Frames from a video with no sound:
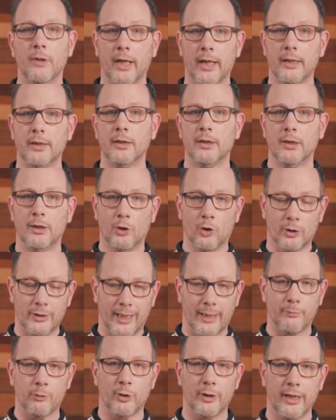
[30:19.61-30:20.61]
in
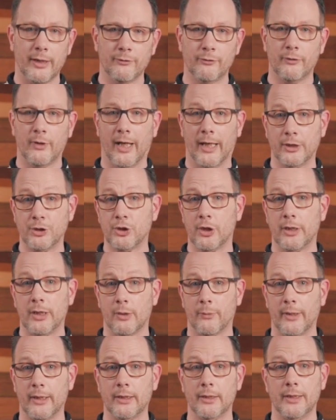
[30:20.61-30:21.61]
collaborative
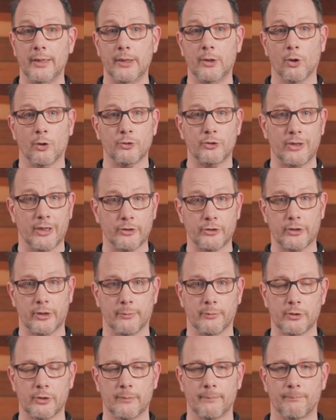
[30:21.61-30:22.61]
engineering
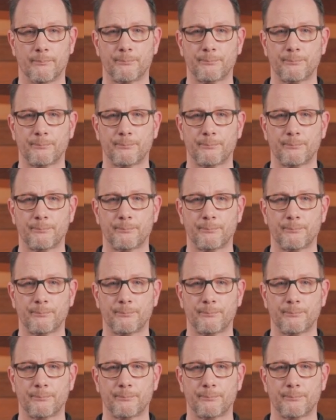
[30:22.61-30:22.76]
ecosystems.